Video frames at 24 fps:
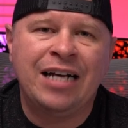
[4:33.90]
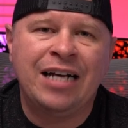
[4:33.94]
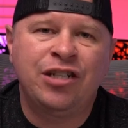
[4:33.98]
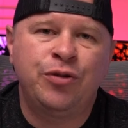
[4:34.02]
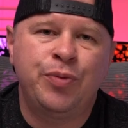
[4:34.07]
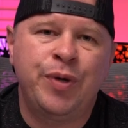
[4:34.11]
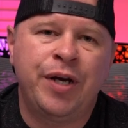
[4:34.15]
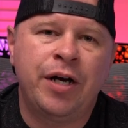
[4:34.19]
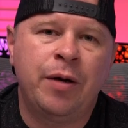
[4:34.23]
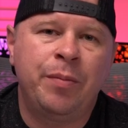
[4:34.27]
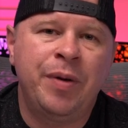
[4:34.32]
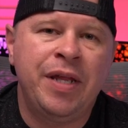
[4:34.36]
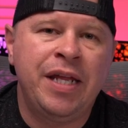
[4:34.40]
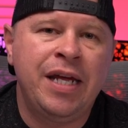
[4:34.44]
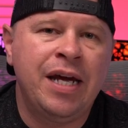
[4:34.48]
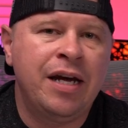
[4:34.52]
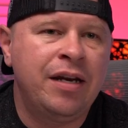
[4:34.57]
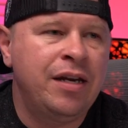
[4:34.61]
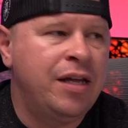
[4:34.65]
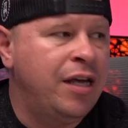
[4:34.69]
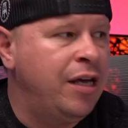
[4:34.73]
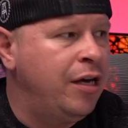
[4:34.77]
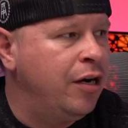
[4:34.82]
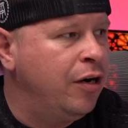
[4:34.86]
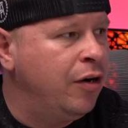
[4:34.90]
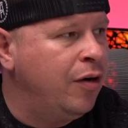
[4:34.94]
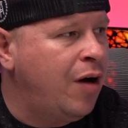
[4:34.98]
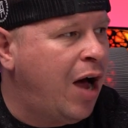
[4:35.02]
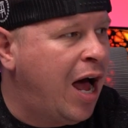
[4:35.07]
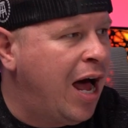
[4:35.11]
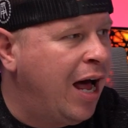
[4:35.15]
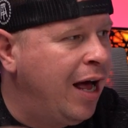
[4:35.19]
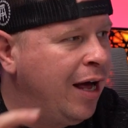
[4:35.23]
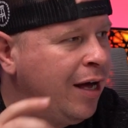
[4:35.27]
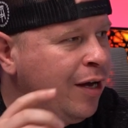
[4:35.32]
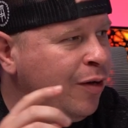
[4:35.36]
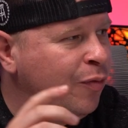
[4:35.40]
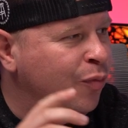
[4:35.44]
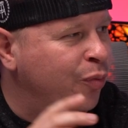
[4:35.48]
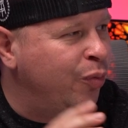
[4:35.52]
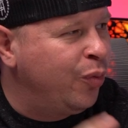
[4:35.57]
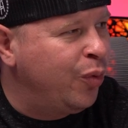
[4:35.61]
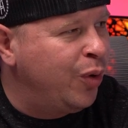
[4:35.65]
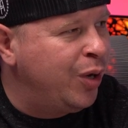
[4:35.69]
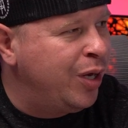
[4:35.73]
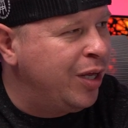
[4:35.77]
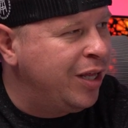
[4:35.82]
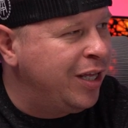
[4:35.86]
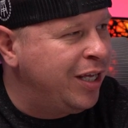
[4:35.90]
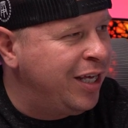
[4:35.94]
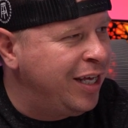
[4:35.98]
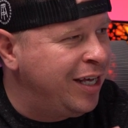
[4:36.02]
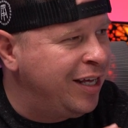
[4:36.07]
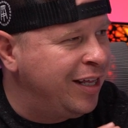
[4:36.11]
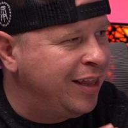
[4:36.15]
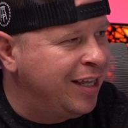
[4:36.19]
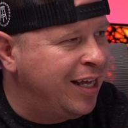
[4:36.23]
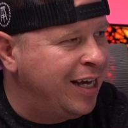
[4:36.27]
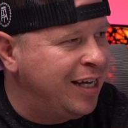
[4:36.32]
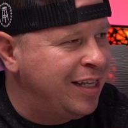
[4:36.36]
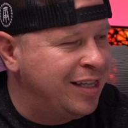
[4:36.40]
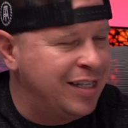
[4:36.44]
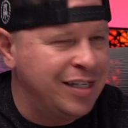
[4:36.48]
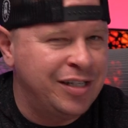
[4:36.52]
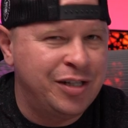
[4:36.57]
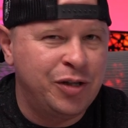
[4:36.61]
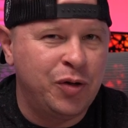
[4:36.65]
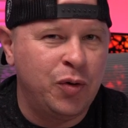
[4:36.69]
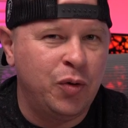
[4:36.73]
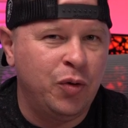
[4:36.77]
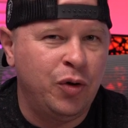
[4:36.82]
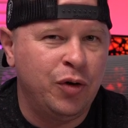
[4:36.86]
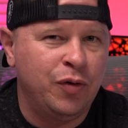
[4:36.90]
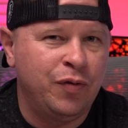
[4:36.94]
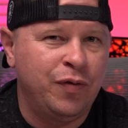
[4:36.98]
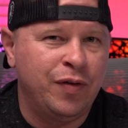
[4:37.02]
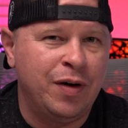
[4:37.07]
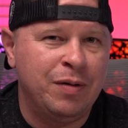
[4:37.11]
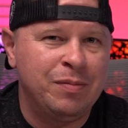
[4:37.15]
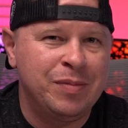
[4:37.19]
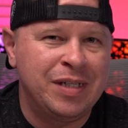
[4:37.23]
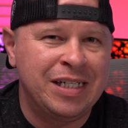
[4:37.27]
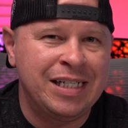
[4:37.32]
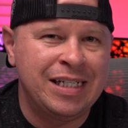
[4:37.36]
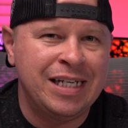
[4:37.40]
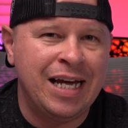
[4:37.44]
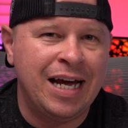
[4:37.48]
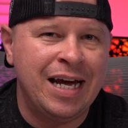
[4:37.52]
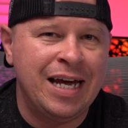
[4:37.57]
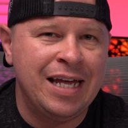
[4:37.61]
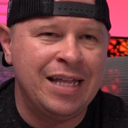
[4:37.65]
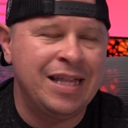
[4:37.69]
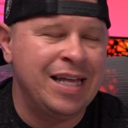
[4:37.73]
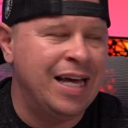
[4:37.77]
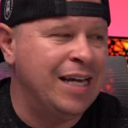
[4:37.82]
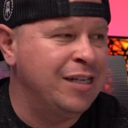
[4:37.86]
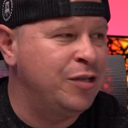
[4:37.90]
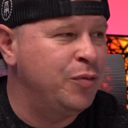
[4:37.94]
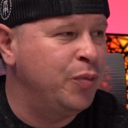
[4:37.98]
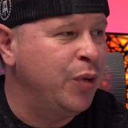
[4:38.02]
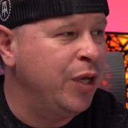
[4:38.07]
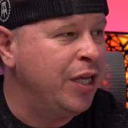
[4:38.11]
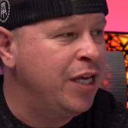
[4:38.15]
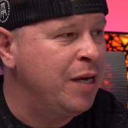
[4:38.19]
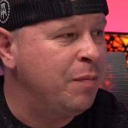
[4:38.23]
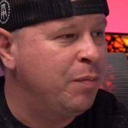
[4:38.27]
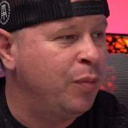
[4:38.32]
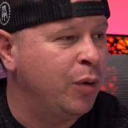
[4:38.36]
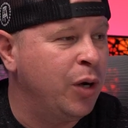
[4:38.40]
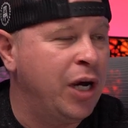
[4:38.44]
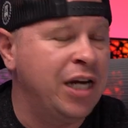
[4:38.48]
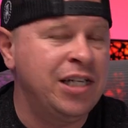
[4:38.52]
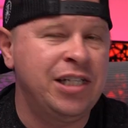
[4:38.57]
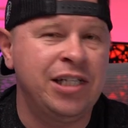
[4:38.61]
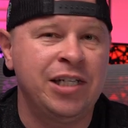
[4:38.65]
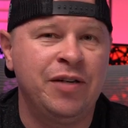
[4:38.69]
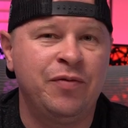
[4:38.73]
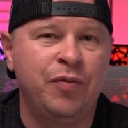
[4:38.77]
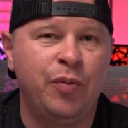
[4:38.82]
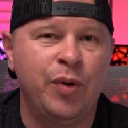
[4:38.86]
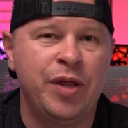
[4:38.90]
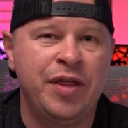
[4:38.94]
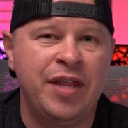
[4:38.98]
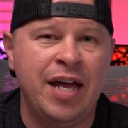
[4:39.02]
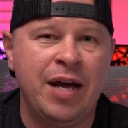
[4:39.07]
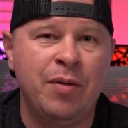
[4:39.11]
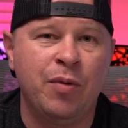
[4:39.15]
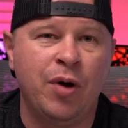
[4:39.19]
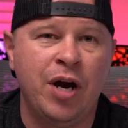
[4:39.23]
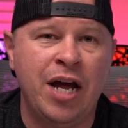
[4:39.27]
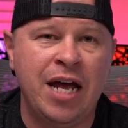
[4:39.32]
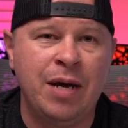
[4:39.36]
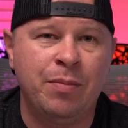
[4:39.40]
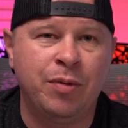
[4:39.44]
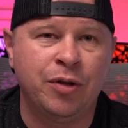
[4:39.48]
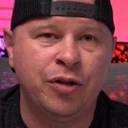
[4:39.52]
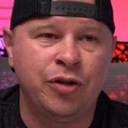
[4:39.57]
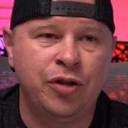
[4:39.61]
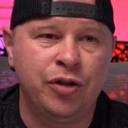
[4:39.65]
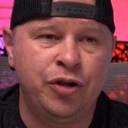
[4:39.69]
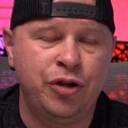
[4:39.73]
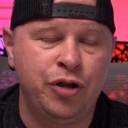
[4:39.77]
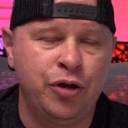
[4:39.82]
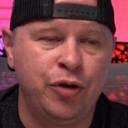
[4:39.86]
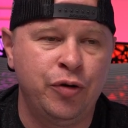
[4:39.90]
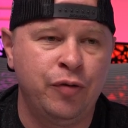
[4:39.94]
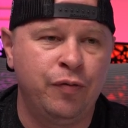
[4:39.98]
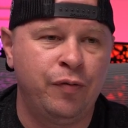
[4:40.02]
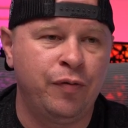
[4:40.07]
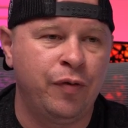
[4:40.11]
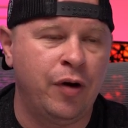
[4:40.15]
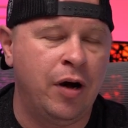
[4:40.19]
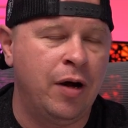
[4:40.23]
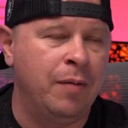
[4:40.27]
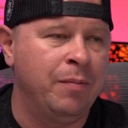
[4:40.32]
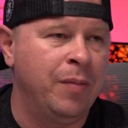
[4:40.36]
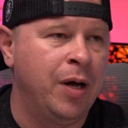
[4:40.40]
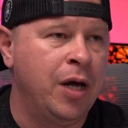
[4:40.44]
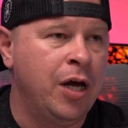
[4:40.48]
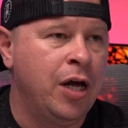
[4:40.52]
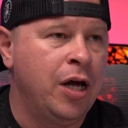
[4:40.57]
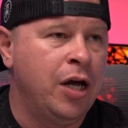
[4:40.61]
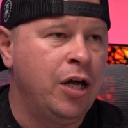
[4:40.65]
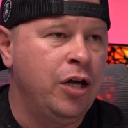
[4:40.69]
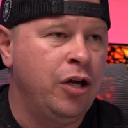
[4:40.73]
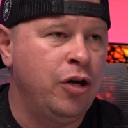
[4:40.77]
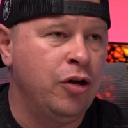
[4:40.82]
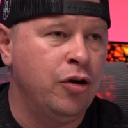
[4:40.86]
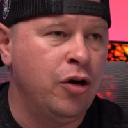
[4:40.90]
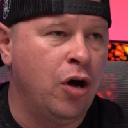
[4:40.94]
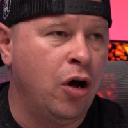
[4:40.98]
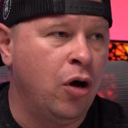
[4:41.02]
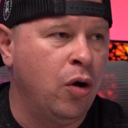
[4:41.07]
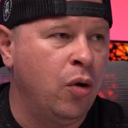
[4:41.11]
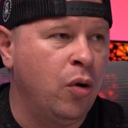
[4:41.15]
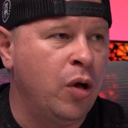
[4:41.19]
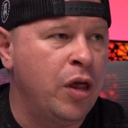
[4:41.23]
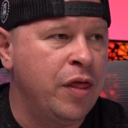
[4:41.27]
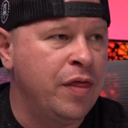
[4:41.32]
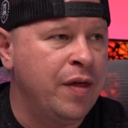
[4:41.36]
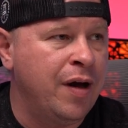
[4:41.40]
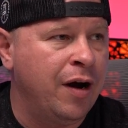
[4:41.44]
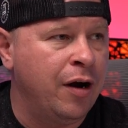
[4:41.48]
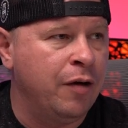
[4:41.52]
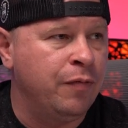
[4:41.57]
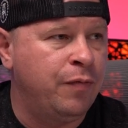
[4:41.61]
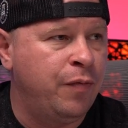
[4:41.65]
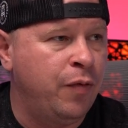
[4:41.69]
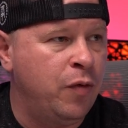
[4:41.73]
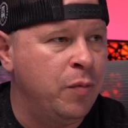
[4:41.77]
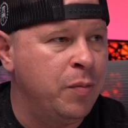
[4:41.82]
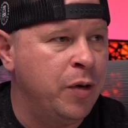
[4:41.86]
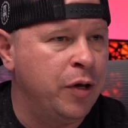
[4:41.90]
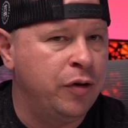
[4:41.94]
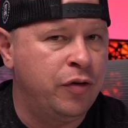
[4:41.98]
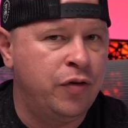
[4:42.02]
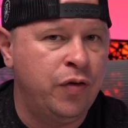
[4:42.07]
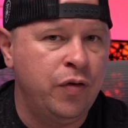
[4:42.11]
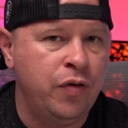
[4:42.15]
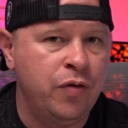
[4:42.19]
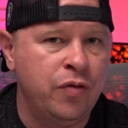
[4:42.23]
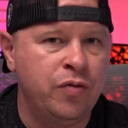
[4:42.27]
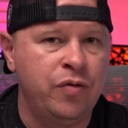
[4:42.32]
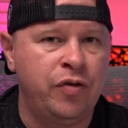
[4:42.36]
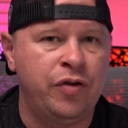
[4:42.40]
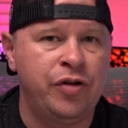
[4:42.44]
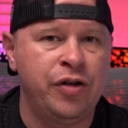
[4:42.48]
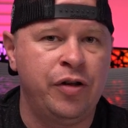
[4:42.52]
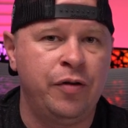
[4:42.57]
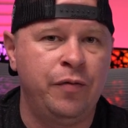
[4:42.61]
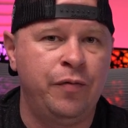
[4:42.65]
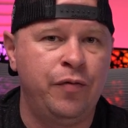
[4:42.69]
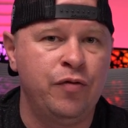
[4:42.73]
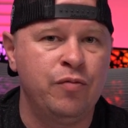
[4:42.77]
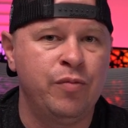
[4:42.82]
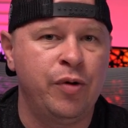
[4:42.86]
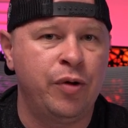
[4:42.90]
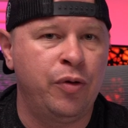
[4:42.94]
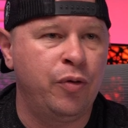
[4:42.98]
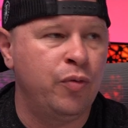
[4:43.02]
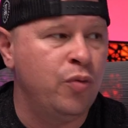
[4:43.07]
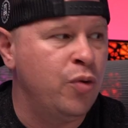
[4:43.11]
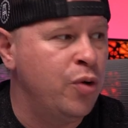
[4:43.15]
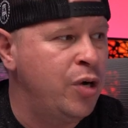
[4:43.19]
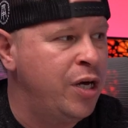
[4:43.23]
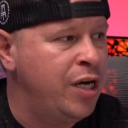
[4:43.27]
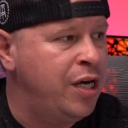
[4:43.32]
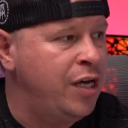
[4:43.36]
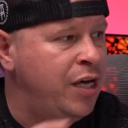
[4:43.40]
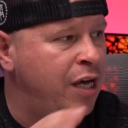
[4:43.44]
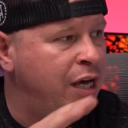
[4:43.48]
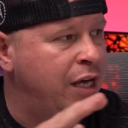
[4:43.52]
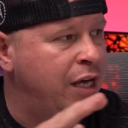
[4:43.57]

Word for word: As we come to the end here, I really like this cooler from Scythe. It's really impressive what they were able to do from, their Fuma 2 to the Fuma 3,